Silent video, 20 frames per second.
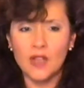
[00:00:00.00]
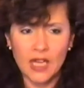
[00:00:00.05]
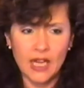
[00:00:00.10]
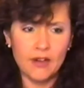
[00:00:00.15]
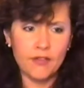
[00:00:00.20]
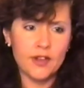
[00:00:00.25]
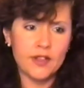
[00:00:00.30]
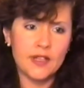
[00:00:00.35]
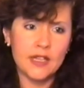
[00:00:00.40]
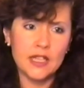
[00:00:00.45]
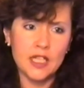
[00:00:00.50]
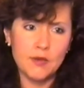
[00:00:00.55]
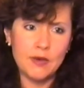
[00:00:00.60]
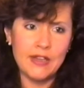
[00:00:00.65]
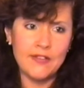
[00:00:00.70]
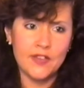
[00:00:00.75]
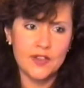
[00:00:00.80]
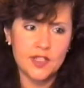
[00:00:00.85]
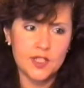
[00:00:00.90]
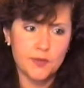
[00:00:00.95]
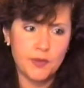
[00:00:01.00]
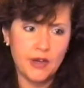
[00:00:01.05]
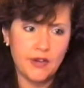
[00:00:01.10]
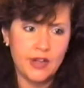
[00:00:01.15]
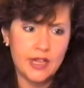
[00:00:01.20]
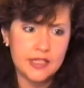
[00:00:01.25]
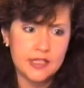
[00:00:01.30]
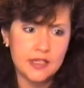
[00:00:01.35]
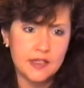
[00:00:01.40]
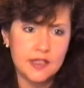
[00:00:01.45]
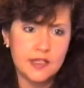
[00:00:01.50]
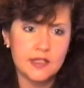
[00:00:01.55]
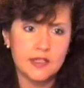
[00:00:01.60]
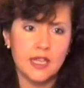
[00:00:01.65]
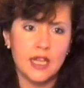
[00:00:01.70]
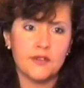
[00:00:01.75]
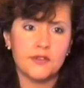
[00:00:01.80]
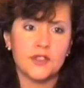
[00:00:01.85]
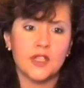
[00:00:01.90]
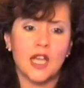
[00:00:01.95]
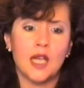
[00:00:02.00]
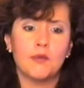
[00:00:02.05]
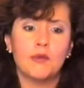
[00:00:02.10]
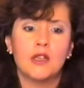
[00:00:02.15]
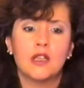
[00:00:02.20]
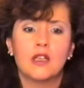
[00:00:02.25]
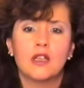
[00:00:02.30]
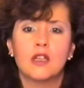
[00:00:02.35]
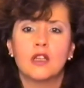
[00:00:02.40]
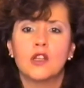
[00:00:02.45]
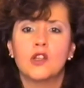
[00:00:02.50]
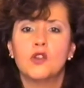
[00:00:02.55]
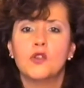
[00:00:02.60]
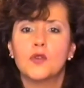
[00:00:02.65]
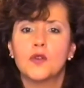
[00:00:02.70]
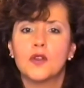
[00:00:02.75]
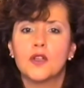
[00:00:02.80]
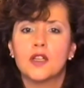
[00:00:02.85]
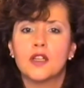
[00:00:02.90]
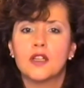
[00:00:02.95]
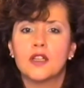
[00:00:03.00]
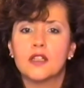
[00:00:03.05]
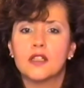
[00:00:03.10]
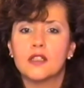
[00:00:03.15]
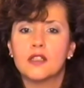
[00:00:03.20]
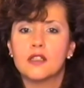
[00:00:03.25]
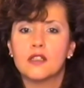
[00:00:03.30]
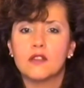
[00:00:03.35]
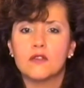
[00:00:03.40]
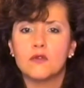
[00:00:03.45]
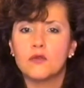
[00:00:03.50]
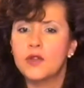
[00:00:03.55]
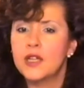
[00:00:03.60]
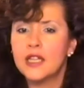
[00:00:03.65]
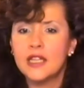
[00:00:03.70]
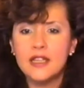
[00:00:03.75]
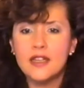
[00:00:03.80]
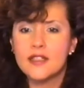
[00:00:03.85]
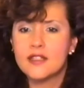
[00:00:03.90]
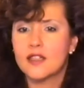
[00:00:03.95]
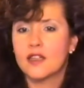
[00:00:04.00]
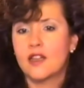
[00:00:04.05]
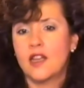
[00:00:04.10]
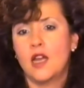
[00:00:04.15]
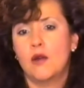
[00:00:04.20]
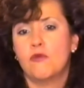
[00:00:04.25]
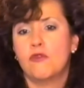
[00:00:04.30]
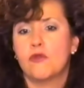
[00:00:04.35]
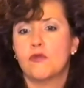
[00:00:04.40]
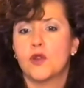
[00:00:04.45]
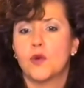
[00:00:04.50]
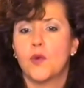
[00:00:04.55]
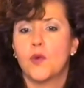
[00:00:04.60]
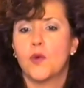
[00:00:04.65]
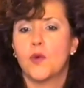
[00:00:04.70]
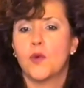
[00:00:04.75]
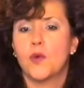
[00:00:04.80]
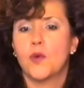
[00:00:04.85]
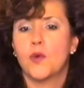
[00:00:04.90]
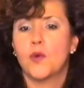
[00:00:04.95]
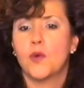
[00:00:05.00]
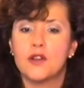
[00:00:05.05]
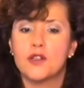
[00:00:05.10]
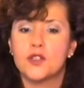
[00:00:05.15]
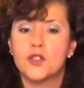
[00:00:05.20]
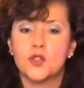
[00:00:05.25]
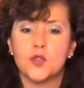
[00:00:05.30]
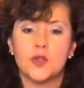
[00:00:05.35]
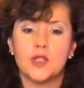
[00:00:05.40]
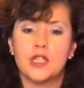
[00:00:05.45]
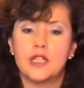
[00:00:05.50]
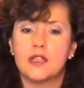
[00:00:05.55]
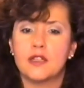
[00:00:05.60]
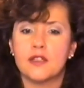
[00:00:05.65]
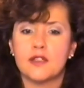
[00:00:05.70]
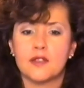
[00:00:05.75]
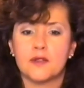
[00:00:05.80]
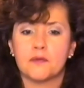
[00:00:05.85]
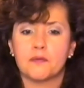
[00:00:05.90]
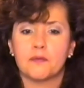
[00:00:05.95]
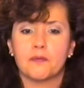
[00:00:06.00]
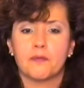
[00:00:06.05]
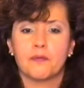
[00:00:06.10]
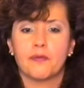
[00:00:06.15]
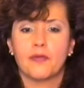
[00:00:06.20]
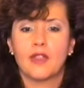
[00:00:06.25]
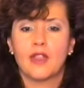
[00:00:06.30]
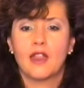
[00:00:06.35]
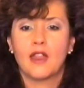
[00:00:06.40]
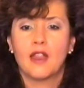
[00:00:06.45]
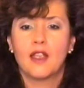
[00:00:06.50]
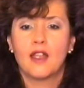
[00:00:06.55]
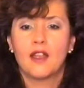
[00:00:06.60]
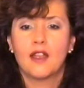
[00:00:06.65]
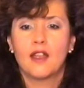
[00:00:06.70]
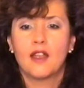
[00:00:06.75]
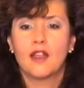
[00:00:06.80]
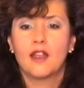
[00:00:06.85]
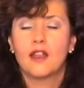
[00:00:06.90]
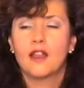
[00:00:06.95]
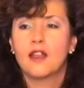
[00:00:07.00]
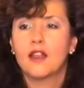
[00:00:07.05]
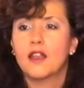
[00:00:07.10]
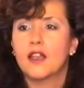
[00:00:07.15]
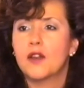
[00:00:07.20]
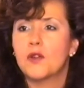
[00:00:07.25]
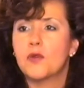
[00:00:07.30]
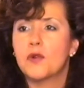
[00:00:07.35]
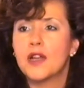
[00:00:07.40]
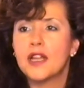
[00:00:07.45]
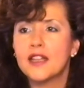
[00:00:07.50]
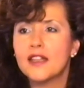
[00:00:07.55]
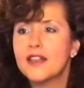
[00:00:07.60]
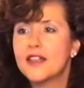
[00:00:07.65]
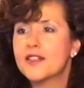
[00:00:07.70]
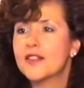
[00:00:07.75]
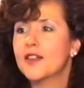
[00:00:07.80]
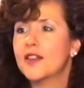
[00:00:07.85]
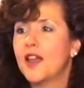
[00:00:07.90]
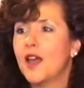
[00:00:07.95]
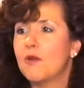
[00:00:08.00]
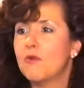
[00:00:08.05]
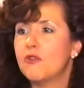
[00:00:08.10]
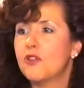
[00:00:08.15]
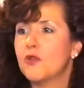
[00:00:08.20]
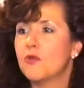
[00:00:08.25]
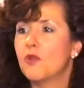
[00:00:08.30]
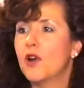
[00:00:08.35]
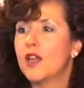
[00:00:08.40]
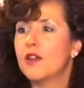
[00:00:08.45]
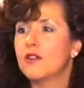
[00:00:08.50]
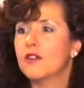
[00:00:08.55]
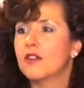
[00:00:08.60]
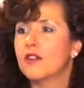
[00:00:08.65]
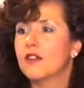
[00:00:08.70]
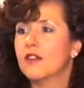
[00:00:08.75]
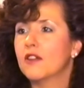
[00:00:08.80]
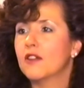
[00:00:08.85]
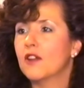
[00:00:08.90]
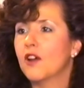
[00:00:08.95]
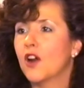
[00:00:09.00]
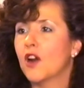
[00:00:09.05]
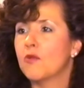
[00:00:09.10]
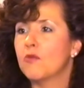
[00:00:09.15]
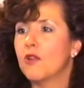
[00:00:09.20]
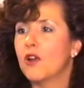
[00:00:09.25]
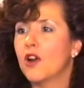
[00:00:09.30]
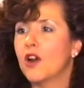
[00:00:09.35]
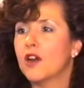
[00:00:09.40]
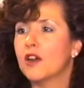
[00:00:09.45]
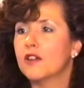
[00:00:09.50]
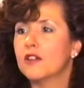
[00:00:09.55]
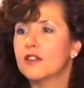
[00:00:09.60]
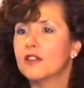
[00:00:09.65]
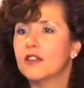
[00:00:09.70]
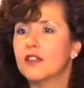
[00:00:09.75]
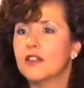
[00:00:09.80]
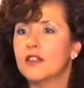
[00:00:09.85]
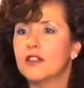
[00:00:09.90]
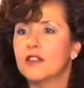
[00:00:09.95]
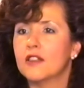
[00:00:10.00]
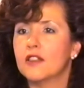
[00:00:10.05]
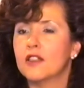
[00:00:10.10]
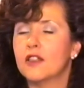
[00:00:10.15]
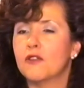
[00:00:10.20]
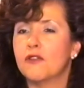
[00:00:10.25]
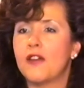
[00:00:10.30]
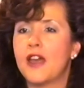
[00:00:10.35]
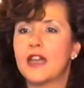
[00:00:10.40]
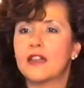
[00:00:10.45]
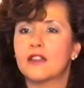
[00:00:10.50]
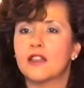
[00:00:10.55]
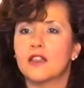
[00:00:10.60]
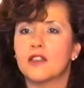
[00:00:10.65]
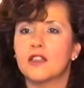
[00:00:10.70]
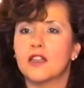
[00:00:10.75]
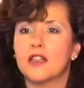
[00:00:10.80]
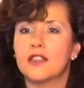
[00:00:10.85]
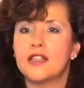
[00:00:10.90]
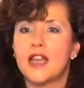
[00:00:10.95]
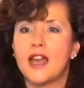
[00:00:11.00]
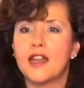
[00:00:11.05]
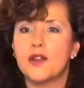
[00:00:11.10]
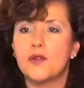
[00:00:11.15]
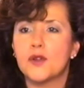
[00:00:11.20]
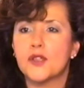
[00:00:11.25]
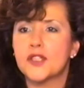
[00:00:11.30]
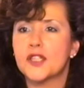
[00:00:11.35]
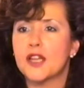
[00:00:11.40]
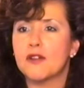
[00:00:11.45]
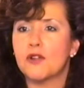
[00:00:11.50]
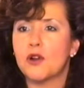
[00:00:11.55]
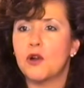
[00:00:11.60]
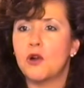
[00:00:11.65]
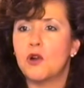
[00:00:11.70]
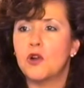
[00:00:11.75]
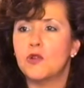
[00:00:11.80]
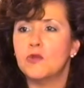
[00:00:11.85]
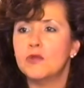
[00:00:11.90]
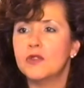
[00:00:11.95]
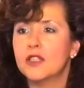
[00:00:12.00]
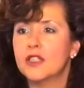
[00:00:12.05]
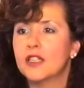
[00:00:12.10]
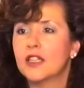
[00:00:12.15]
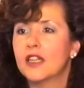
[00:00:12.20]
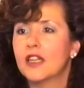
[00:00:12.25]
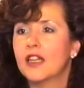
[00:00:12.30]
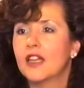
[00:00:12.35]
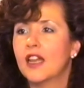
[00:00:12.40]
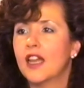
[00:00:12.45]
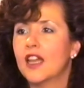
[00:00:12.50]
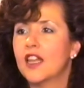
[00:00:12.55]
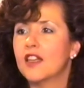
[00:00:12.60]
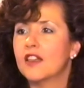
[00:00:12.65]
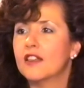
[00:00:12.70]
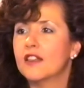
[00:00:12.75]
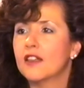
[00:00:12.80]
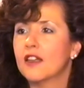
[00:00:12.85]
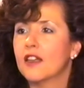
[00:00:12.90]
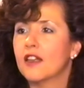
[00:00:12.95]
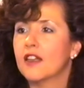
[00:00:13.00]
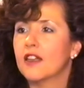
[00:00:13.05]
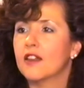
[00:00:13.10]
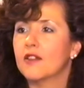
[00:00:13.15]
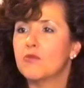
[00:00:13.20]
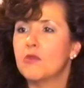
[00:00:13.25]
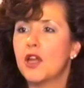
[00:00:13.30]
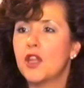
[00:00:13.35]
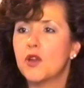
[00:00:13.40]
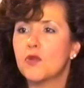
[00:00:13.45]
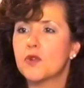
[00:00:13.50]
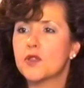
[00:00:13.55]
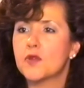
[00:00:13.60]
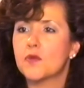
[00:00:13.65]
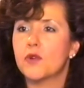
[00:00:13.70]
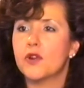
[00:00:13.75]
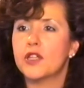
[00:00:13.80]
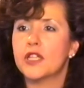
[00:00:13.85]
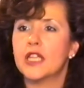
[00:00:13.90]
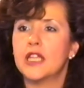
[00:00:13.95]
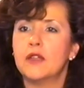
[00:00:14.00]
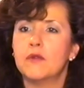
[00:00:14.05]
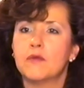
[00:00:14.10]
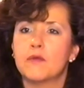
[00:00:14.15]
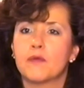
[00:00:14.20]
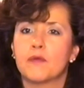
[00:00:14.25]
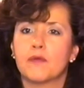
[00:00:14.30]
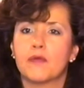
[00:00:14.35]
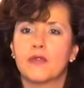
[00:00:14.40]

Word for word: Everything that we've experienced in this lifetime really doesn't come from the way our parents treated us. It really doesn't come from what our, our uh, the fact that uh, daddy was never home and uh, mother was working.